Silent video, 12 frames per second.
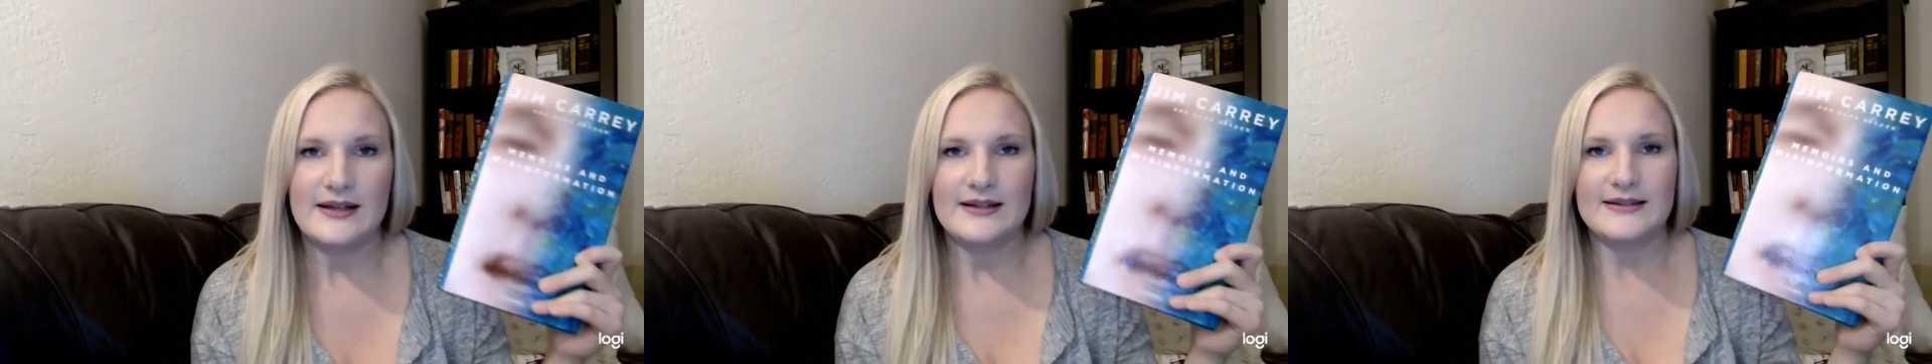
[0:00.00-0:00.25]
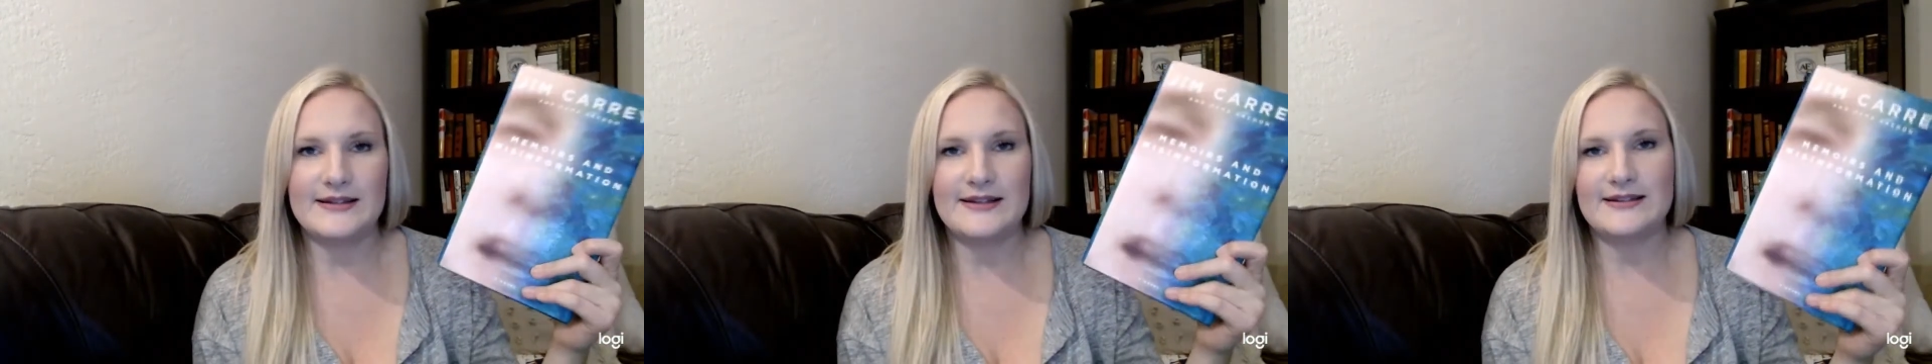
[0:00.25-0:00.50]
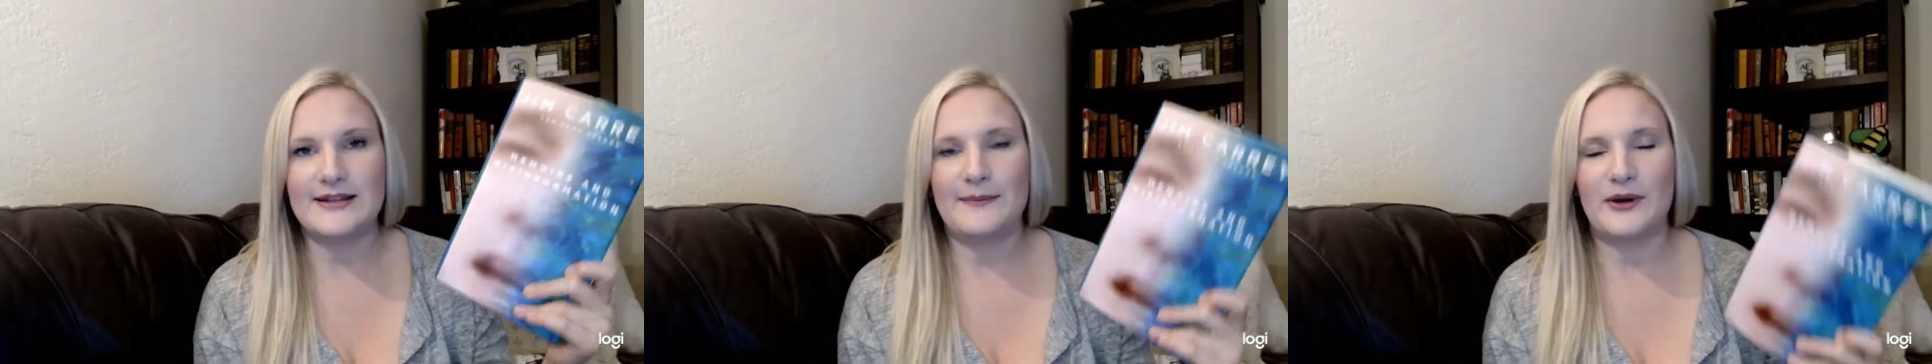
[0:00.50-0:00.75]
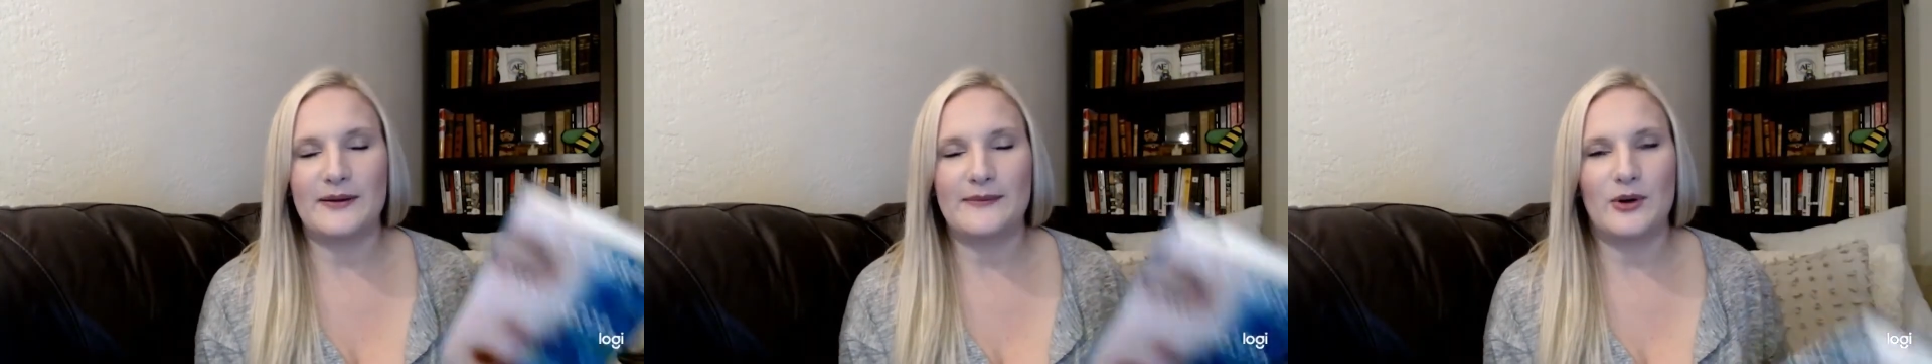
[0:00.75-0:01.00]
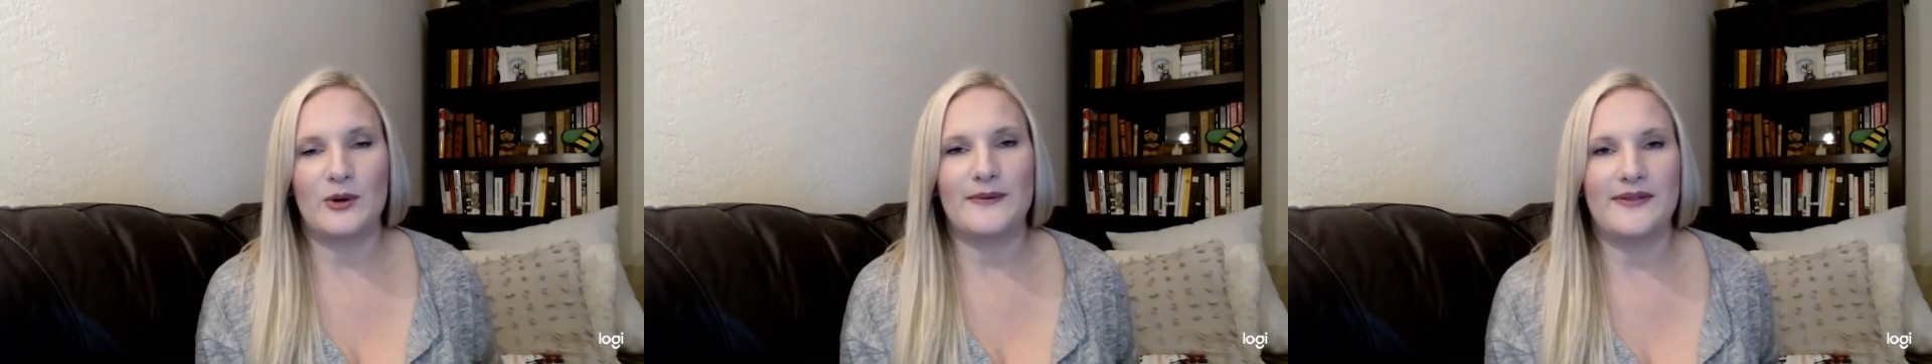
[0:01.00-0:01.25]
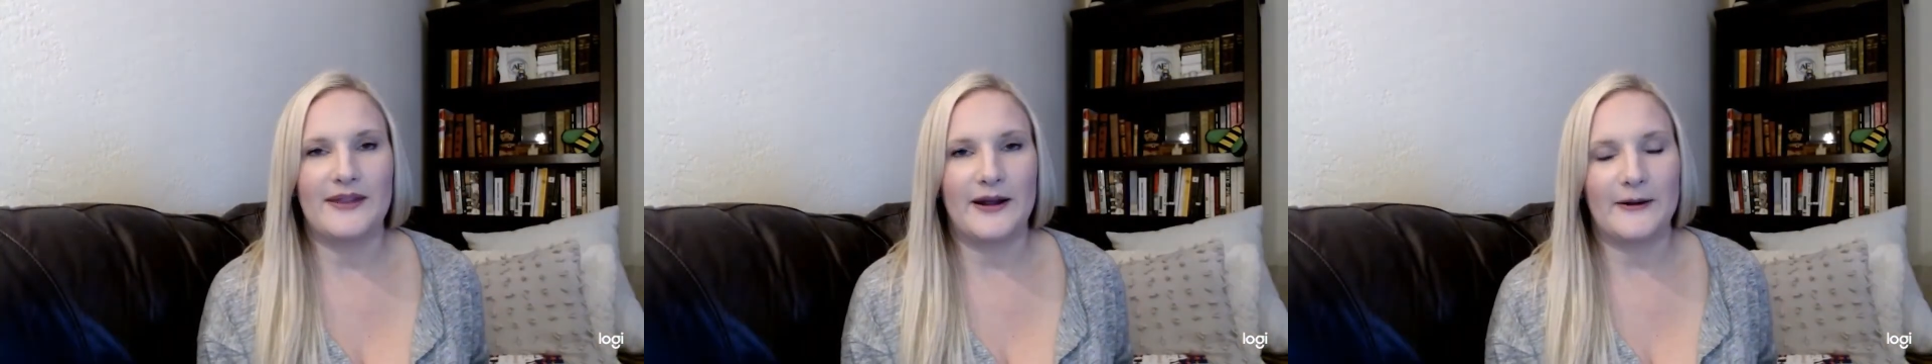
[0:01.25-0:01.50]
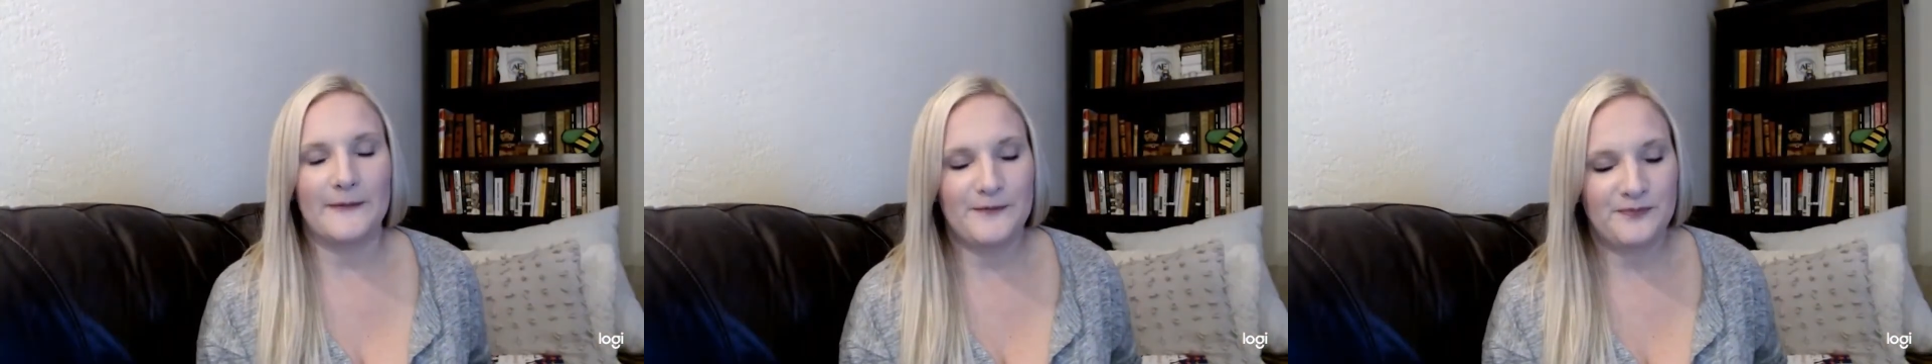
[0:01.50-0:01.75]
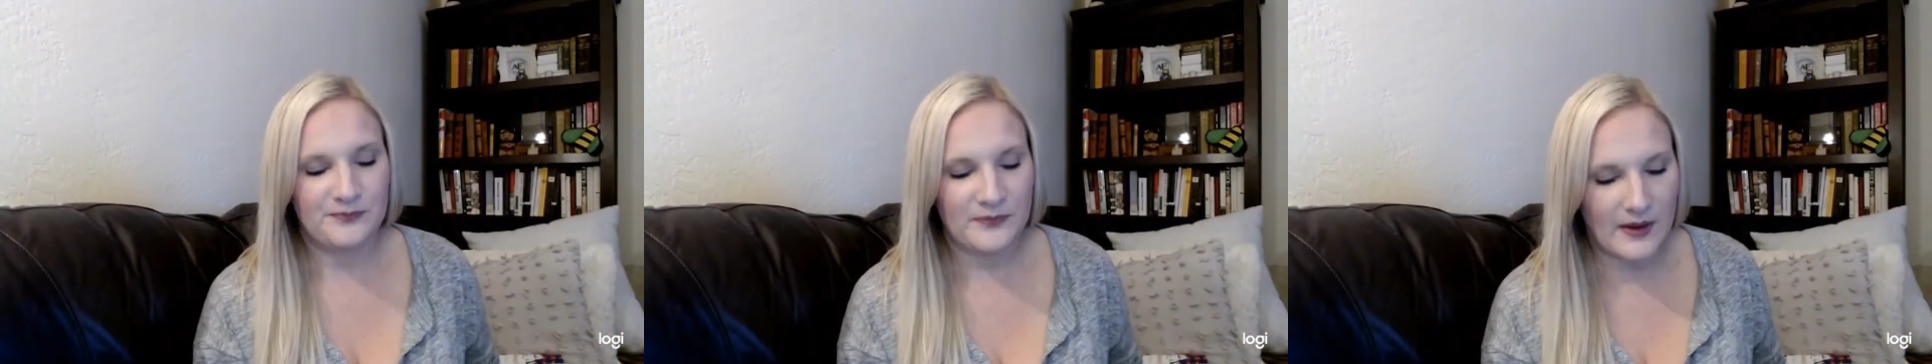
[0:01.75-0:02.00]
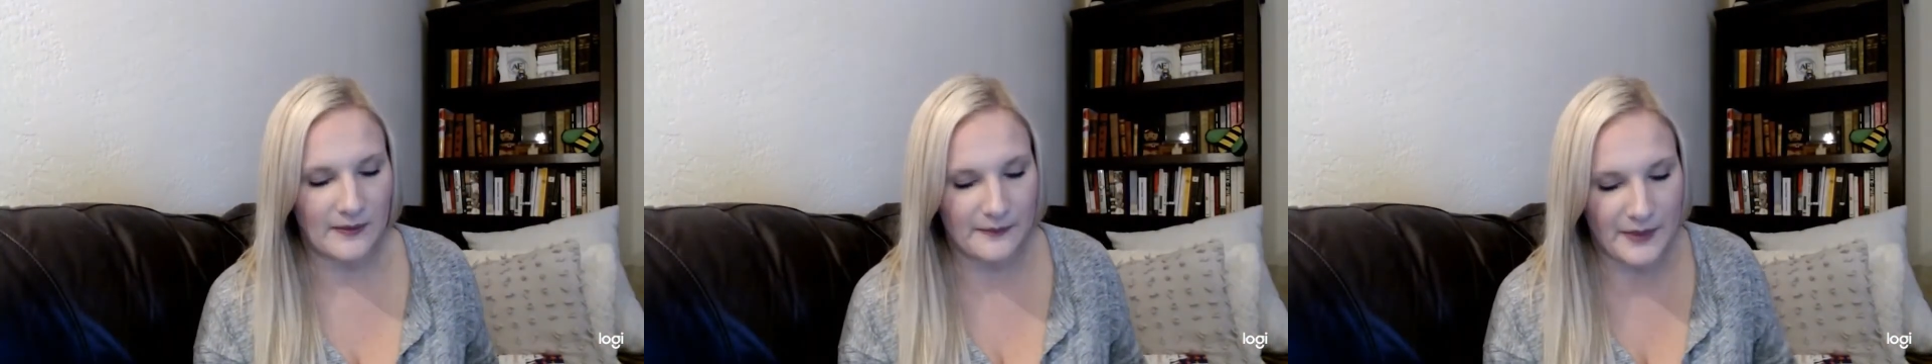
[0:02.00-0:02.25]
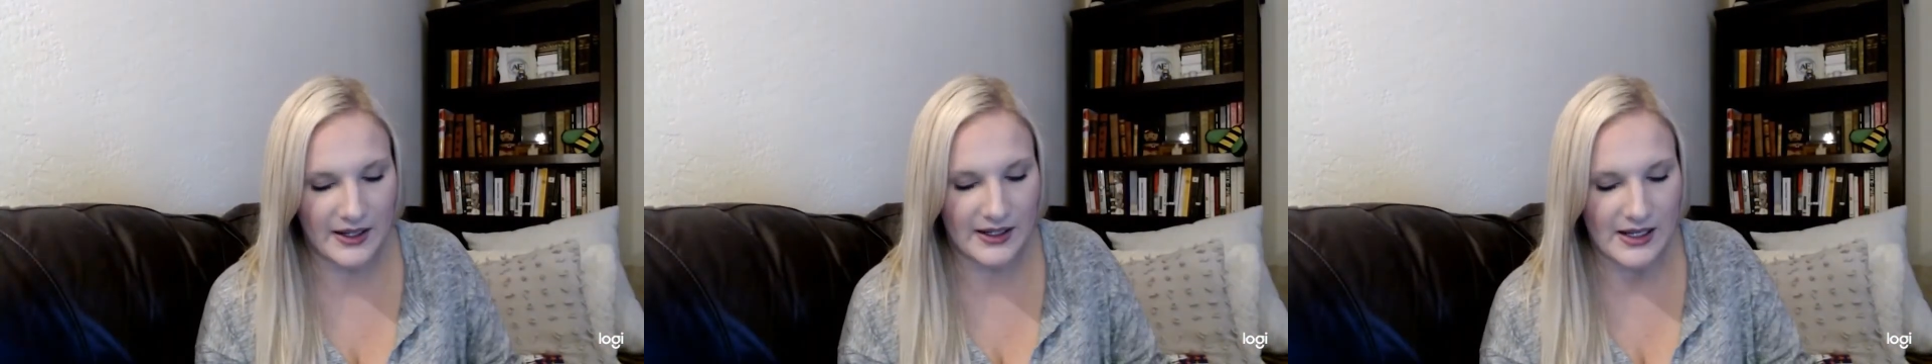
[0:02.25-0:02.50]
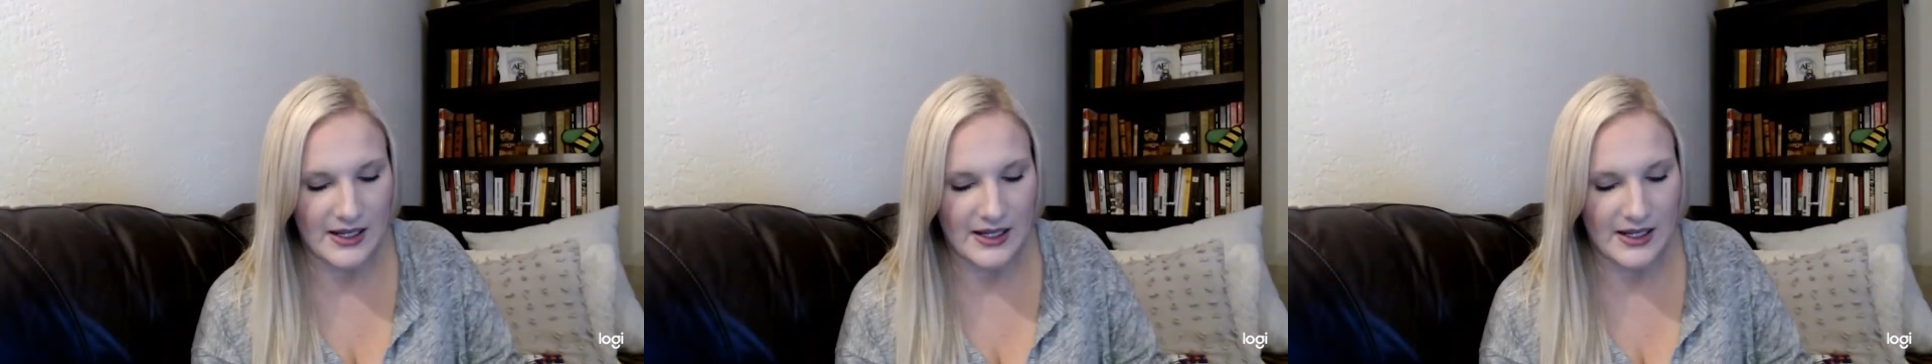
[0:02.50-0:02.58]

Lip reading: seize up on a moment there. But